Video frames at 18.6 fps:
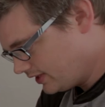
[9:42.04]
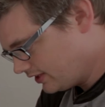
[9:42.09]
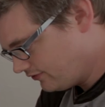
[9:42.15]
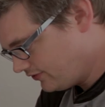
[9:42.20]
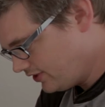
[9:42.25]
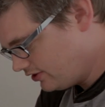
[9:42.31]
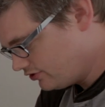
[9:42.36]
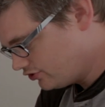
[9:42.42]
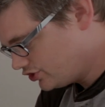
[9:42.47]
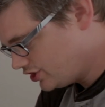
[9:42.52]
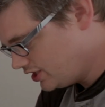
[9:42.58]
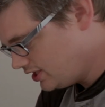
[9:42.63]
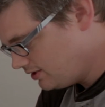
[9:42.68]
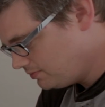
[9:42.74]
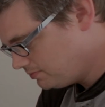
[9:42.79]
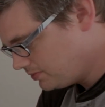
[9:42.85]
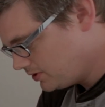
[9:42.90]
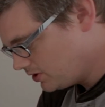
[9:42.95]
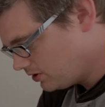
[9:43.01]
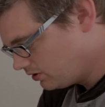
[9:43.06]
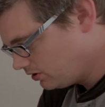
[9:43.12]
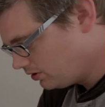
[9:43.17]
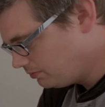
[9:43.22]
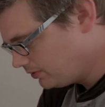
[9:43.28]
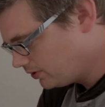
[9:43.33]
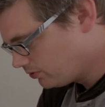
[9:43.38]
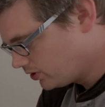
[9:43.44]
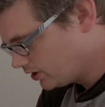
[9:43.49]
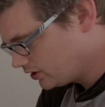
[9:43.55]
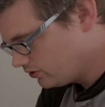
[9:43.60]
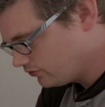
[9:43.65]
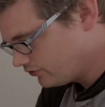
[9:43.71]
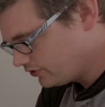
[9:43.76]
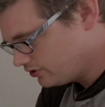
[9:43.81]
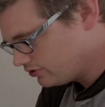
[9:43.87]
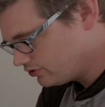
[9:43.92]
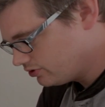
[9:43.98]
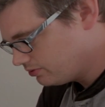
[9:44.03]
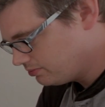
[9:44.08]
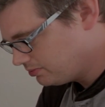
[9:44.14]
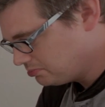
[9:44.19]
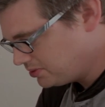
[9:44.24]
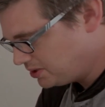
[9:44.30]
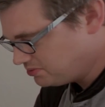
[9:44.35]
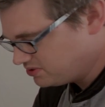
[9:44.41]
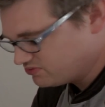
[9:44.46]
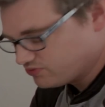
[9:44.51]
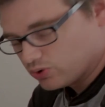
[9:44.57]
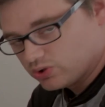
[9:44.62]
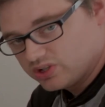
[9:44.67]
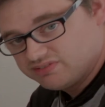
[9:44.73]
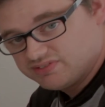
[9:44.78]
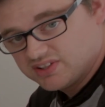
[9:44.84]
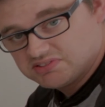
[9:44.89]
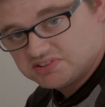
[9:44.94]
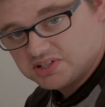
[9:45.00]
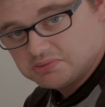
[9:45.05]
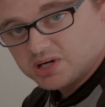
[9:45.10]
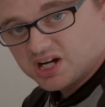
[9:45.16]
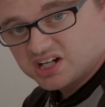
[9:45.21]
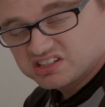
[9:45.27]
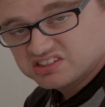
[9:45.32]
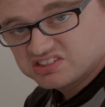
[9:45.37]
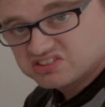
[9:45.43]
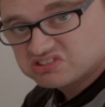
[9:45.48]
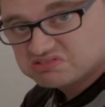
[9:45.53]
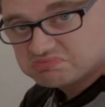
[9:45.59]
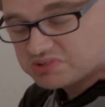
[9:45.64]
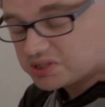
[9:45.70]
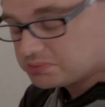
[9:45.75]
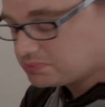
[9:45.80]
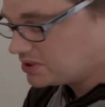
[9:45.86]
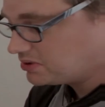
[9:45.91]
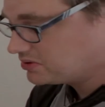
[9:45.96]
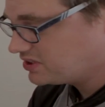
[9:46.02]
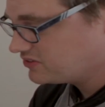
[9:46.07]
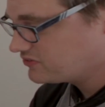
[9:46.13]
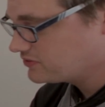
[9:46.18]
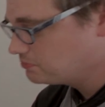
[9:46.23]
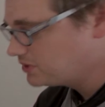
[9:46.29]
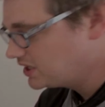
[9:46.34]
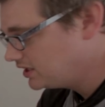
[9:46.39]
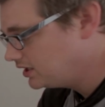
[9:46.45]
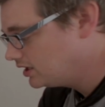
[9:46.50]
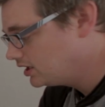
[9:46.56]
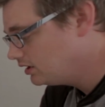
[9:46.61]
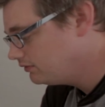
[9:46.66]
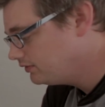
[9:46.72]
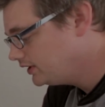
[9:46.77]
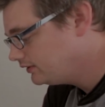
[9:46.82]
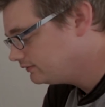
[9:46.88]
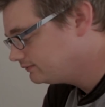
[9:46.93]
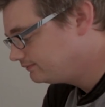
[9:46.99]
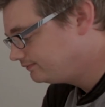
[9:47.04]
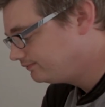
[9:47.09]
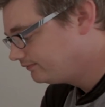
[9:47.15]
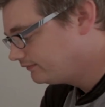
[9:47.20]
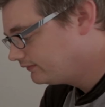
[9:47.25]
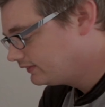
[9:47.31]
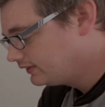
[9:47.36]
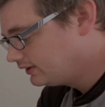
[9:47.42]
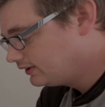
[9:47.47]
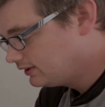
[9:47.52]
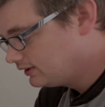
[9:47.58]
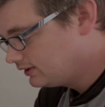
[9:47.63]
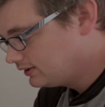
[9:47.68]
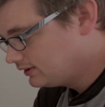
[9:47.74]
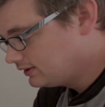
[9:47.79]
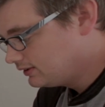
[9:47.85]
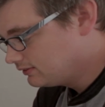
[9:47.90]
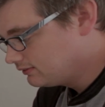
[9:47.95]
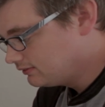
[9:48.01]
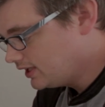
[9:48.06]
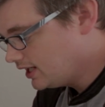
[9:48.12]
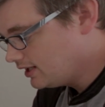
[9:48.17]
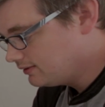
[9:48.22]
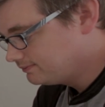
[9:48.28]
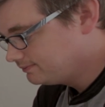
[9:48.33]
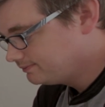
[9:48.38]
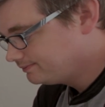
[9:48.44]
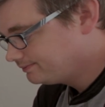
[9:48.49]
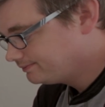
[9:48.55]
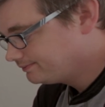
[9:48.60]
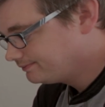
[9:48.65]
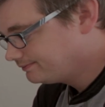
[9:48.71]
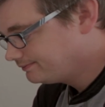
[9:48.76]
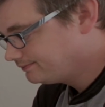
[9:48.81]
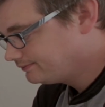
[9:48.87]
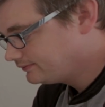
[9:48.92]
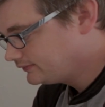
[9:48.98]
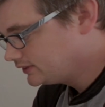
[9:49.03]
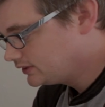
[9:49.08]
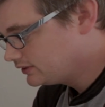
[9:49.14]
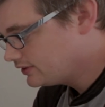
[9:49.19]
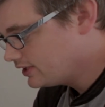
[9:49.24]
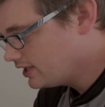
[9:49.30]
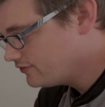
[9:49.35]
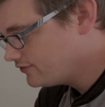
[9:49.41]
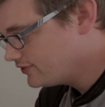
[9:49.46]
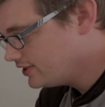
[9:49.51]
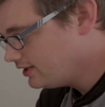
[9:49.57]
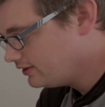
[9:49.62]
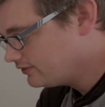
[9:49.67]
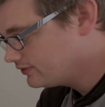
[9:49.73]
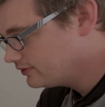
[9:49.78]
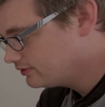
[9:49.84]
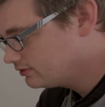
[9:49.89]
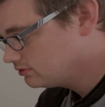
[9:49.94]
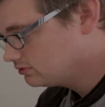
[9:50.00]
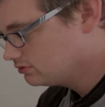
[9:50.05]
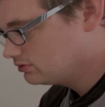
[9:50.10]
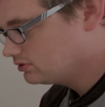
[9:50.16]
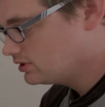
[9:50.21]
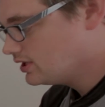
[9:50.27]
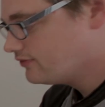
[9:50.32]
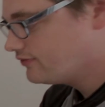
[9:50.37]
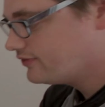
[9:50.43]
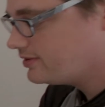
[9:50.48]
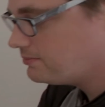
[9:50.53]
said, they're cheap, you know, a little bit of work goes into it, but maybe 40, 50 bucks, might be able to get some money out of it. Yeah, so that's it. That's the